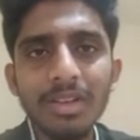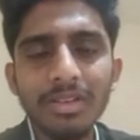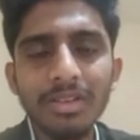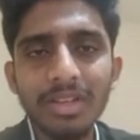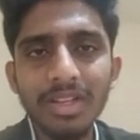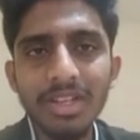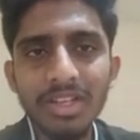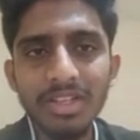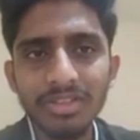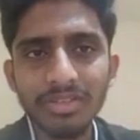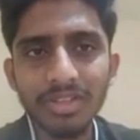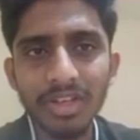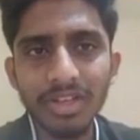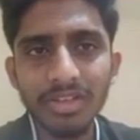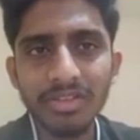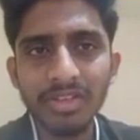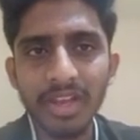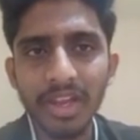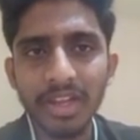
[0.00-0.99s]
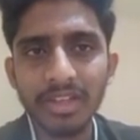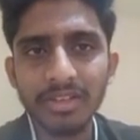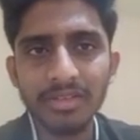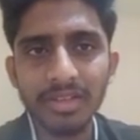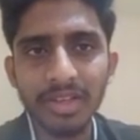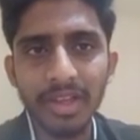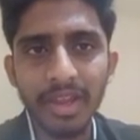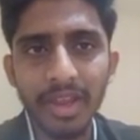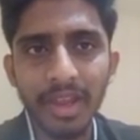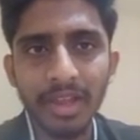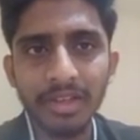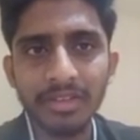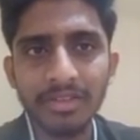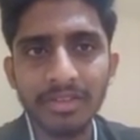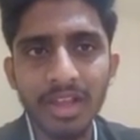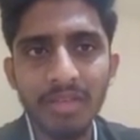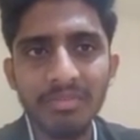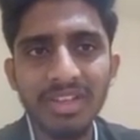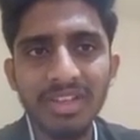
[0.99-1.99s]
This test
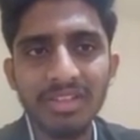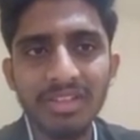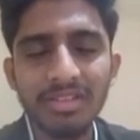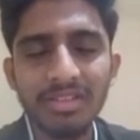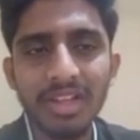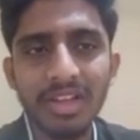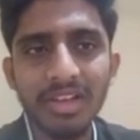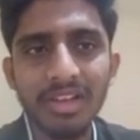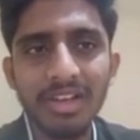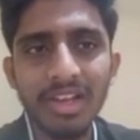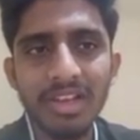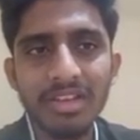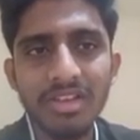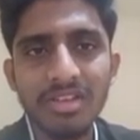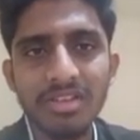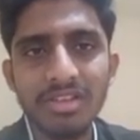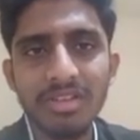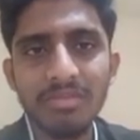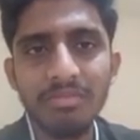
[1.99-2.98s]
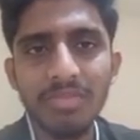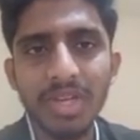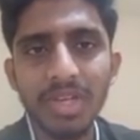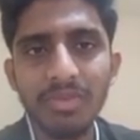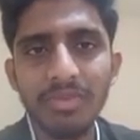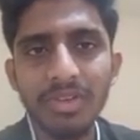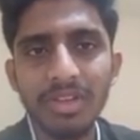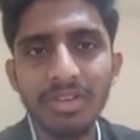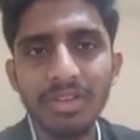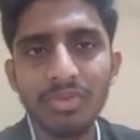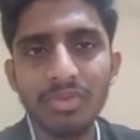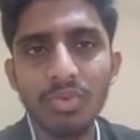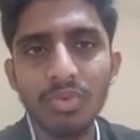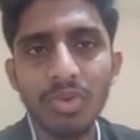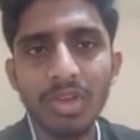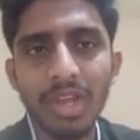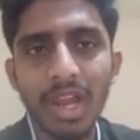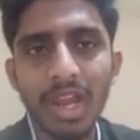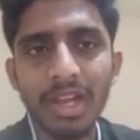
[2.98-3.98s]
examines the relationship between
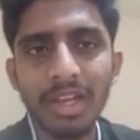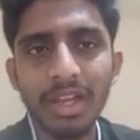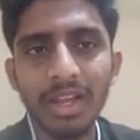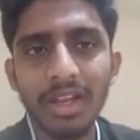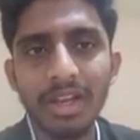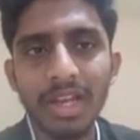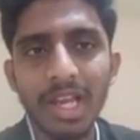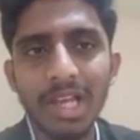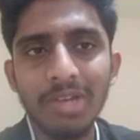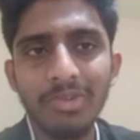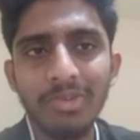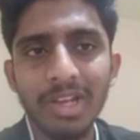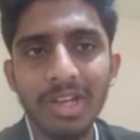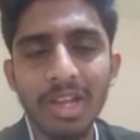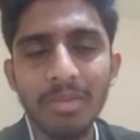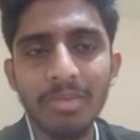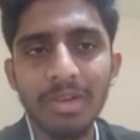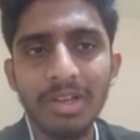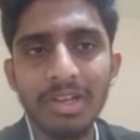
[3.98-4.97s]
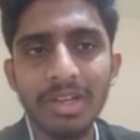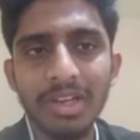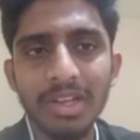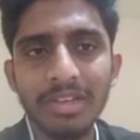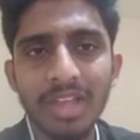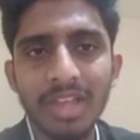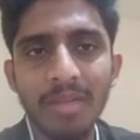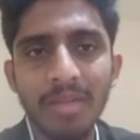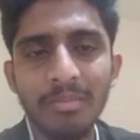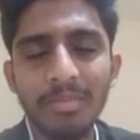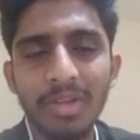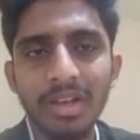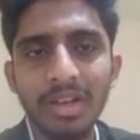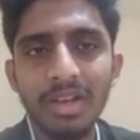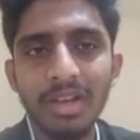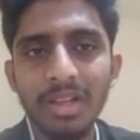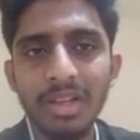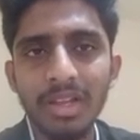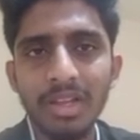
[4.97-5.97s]
two categorical variables in a sample.
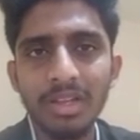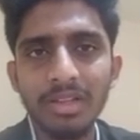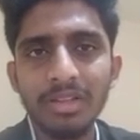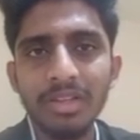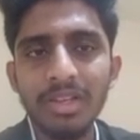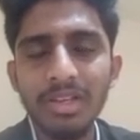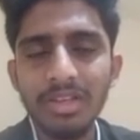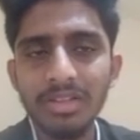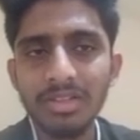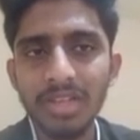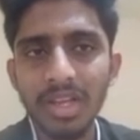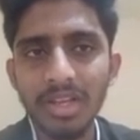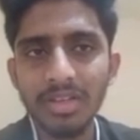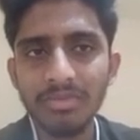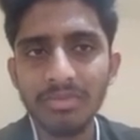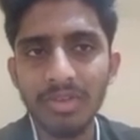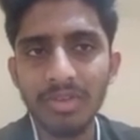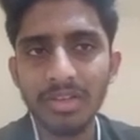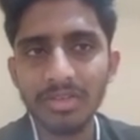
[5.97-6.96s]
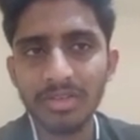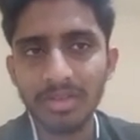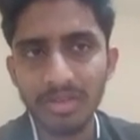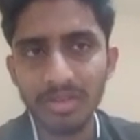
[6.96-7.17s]
This test was